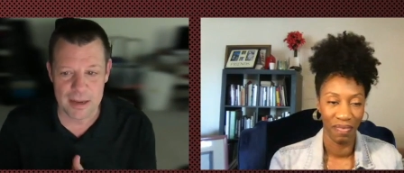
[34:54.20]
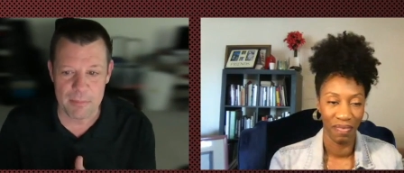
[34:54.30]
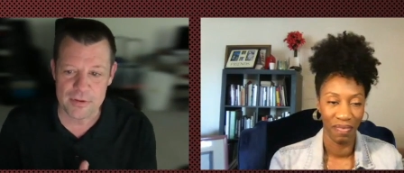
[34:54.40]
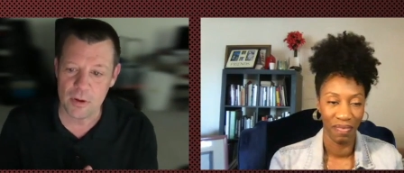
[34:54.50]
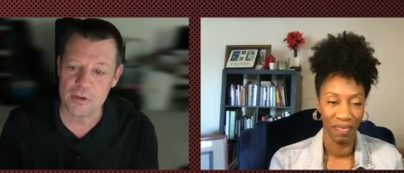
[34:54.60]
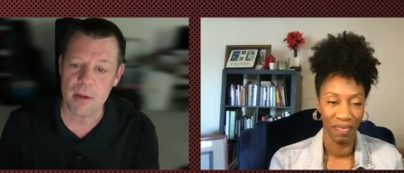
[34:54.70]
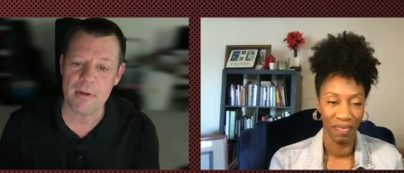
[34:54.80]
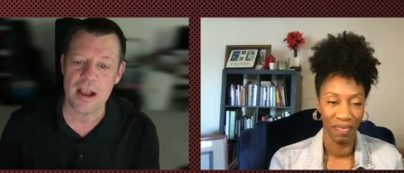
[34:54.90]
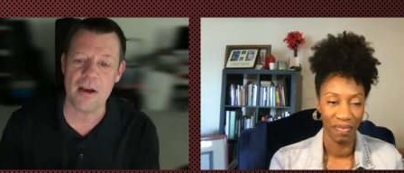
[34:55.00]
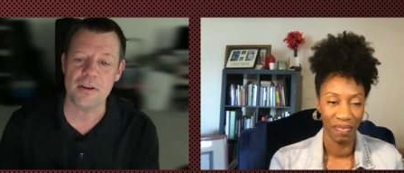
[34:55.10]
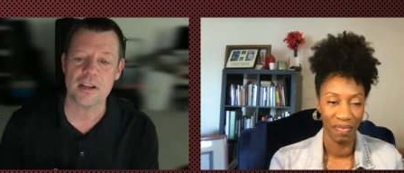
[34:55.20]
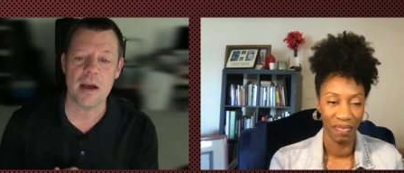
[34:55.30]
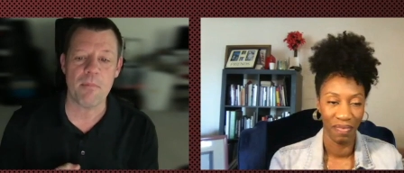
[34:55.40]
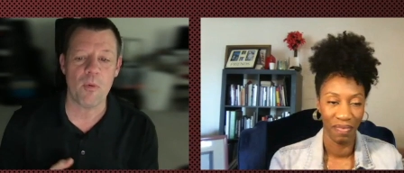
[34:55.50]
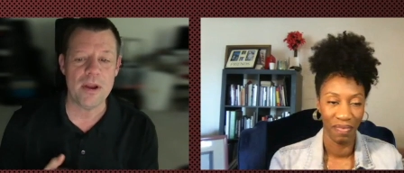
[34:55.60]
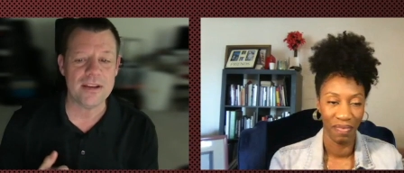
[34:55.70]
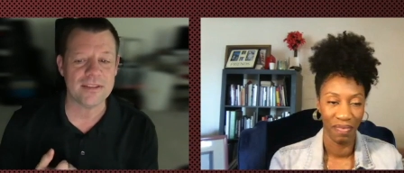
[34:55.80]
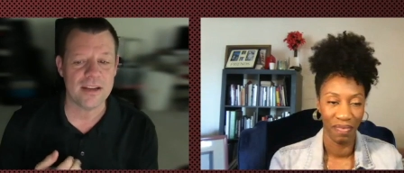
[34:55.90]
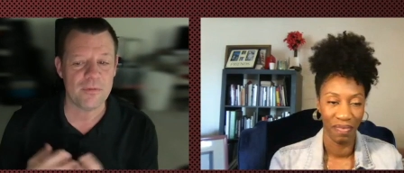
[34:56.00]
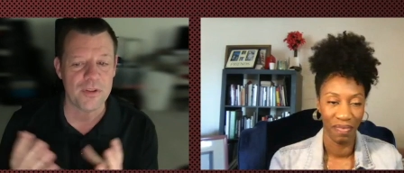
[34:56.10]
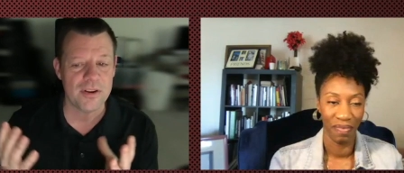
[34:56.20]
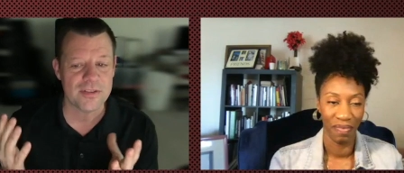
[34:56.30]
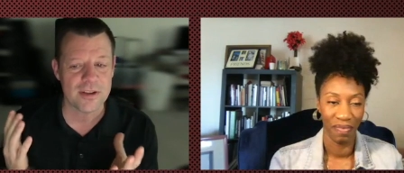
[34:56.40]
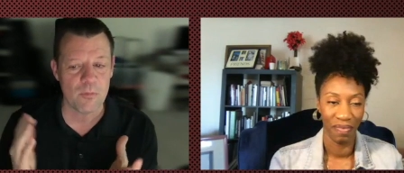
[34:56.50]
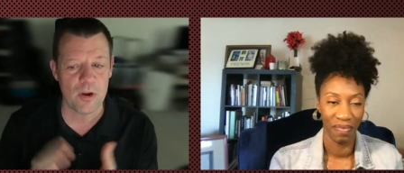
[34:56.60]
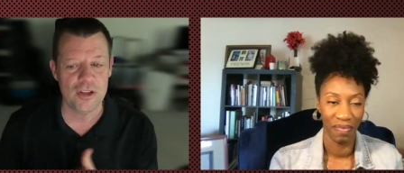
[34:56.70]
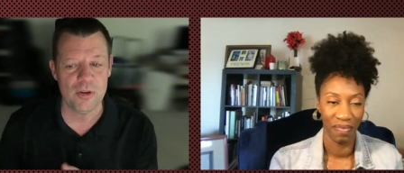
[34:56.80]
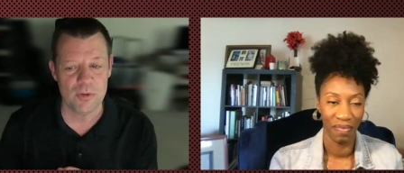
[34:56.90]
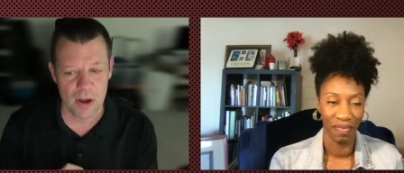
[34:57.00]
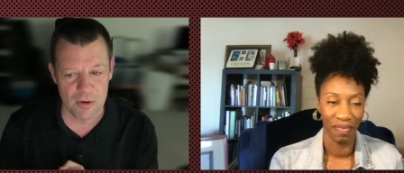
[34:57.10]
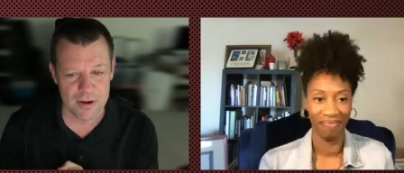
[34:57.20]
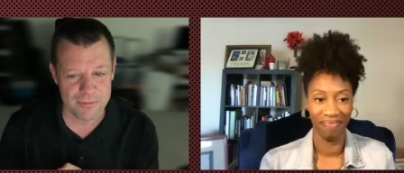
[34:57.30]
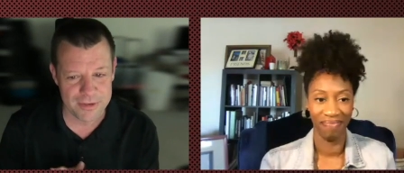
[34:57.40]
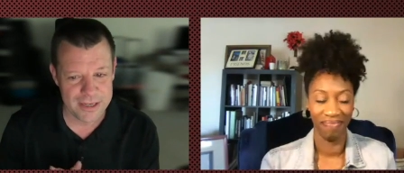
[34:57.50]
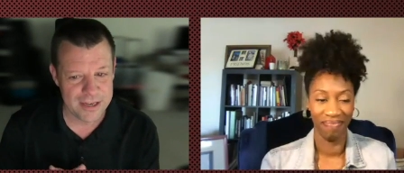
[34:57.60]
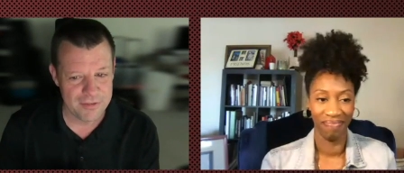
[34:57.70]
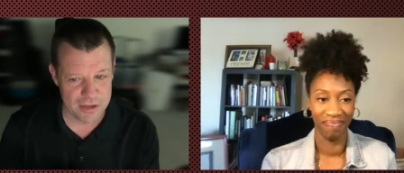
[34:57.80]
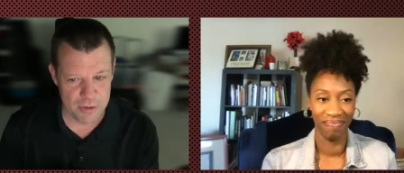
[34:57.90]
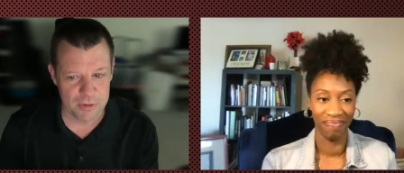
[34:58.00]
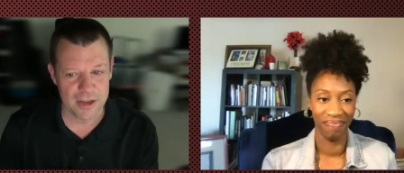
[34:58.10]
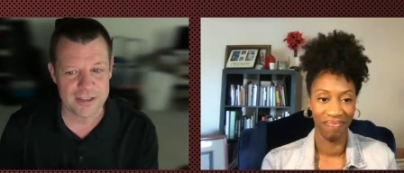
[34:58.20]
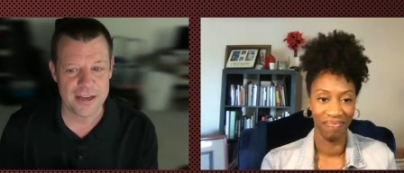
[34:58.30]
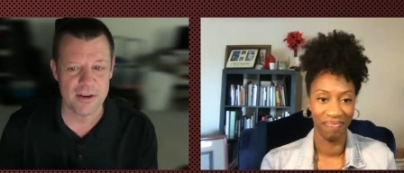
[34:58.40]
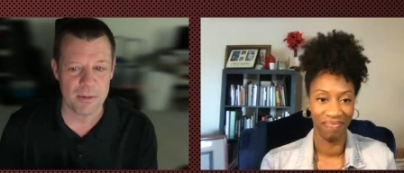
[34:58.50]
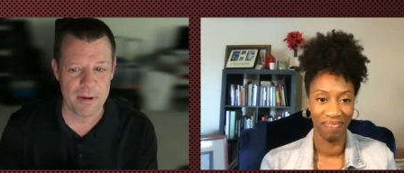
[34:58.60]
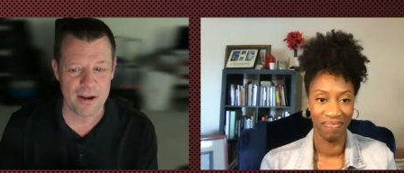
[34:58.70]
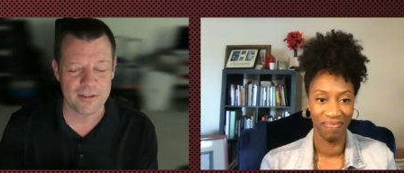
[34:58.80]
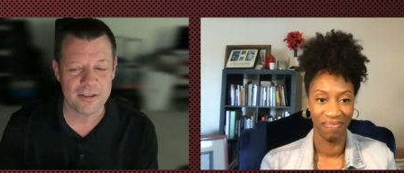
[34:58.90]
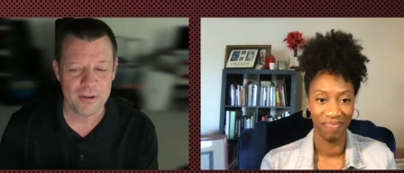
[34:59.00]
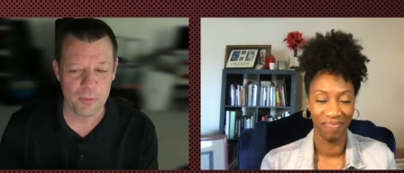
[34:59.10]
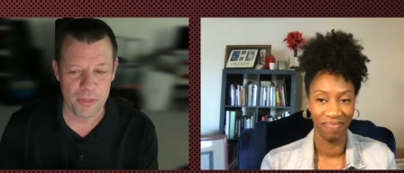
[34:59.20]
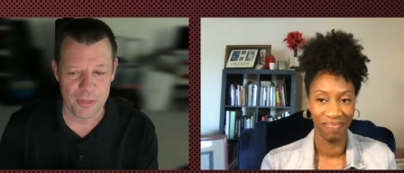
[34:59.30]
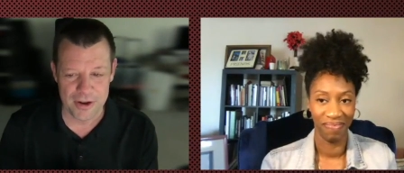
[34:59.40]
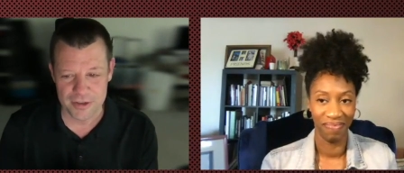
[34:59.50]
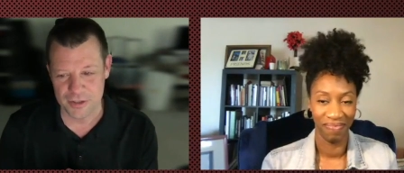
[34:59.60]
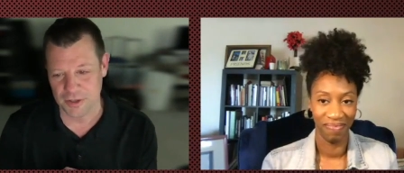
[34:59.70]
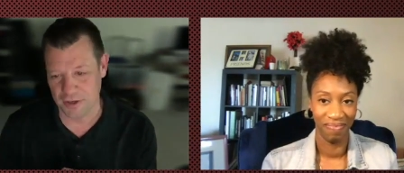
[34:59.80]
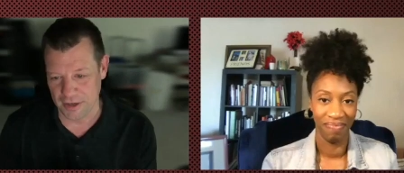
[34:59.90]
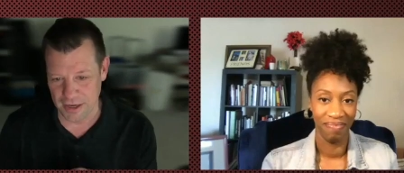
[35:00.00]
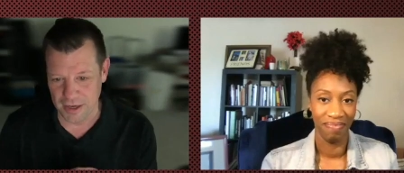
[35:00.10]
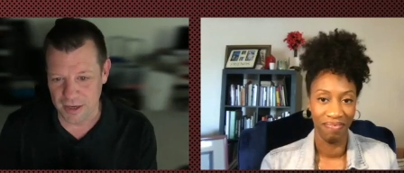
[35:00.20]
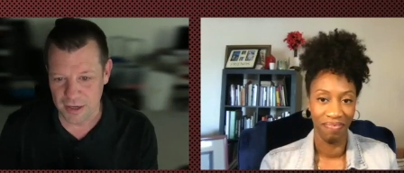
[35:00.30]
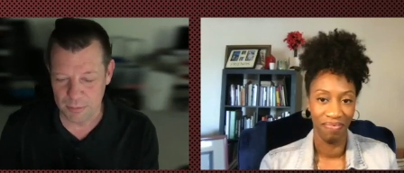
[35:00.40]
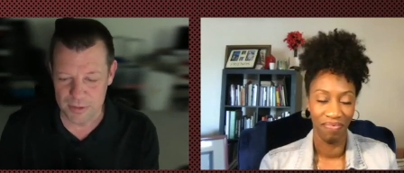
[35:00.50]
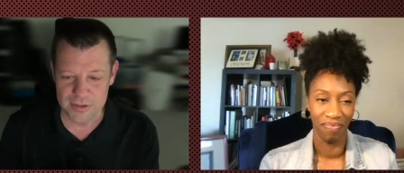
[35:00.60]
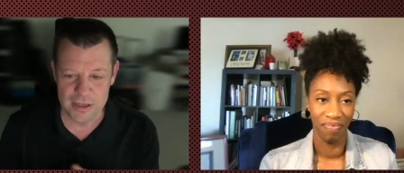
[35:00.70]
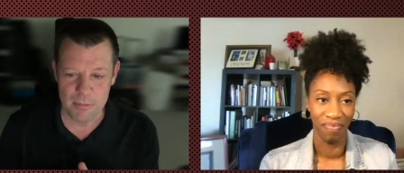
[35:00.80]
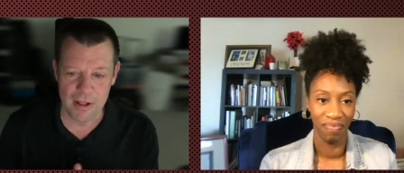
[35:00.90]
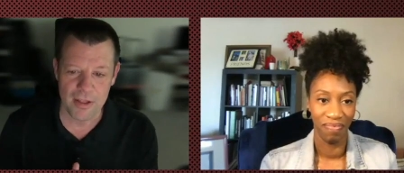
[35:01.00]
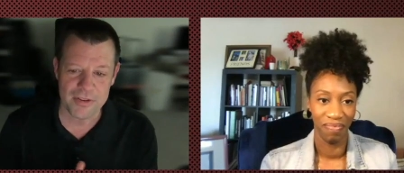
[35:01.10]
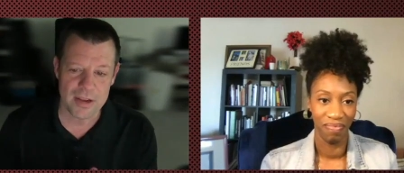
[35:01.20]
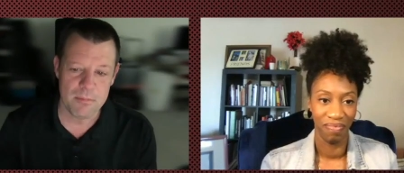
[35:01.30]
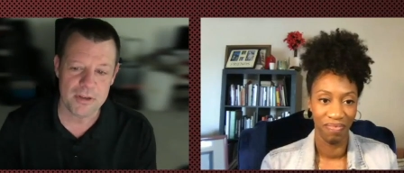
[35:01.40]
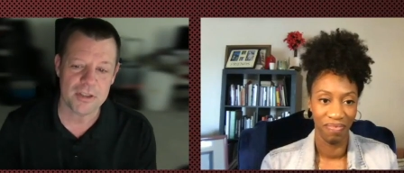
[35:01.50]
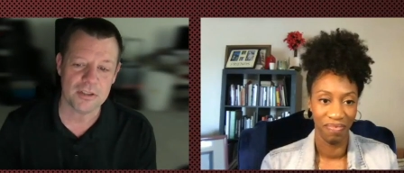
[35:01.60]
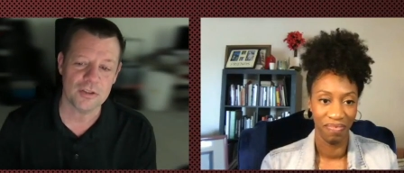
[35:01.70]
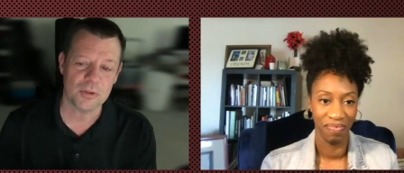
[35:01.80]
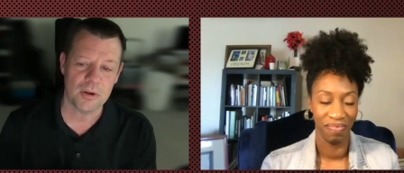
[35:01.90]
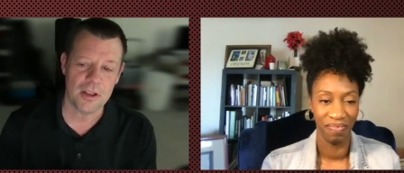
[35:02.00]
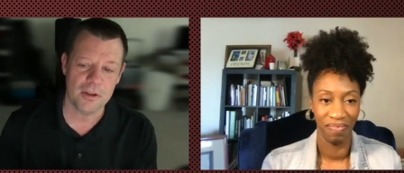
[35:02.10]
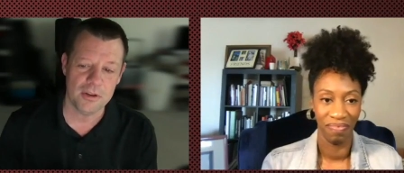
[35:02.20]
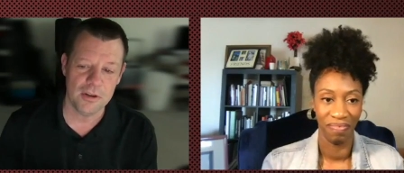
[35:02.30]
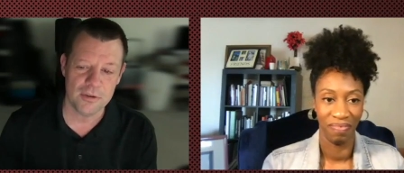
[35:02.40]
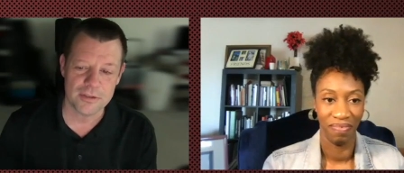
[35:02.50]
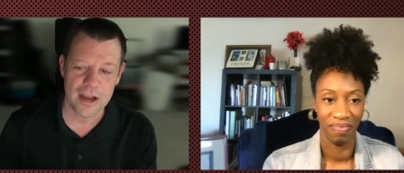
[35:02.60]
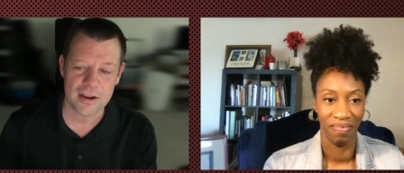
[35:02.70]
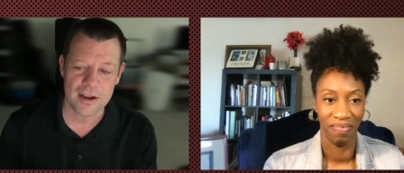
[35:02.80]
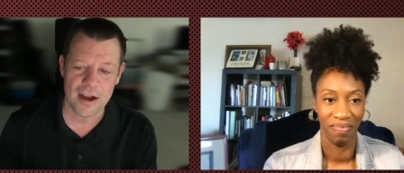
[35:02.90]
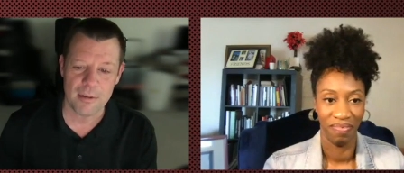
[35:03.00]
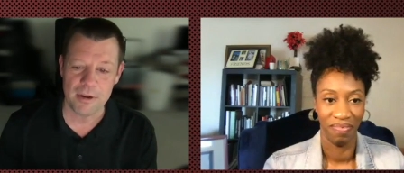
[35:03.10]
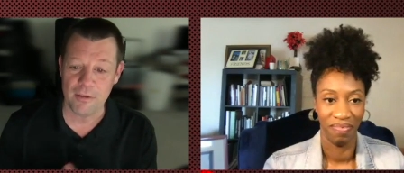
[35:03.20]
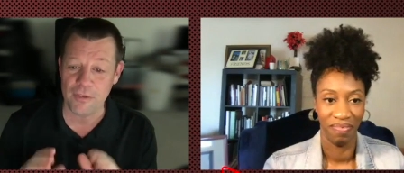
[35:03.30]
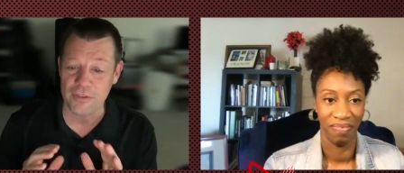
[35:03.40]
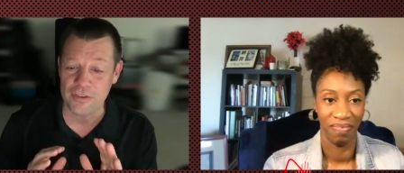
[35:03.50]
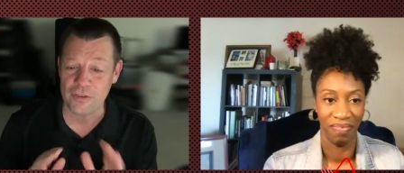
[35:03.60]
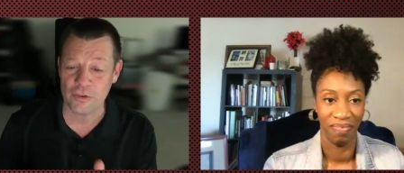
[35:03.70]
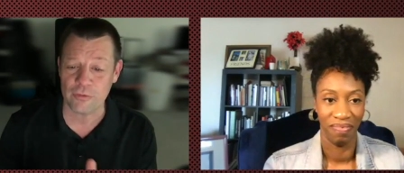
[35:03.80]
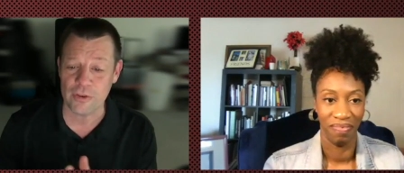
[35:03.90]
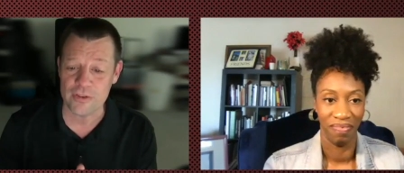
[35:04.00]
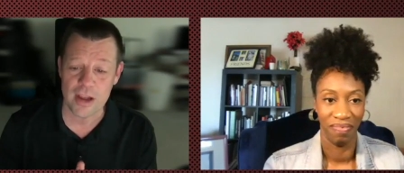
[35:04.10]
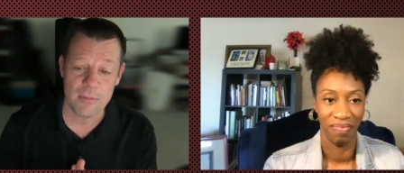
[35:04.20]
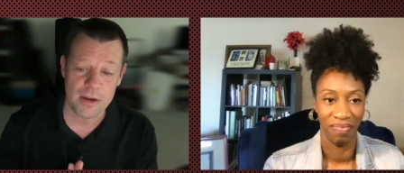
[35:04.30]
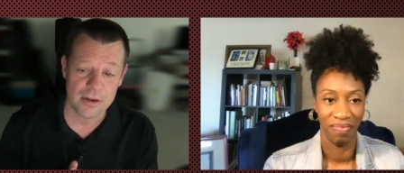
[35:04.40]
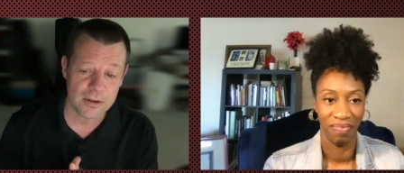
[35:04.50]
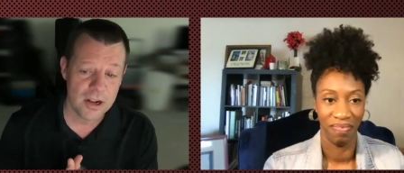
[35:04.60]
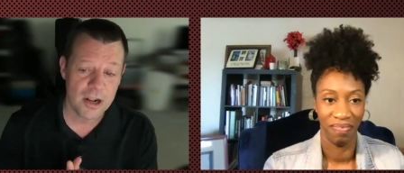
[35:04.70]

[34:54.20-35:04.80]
Speaker 1: episode coming out in a couple weeks. And if there is someone you know of that you would like to hear about with their journey, please email us at missioncontrol at unodeuce.com. And if this is your first time here,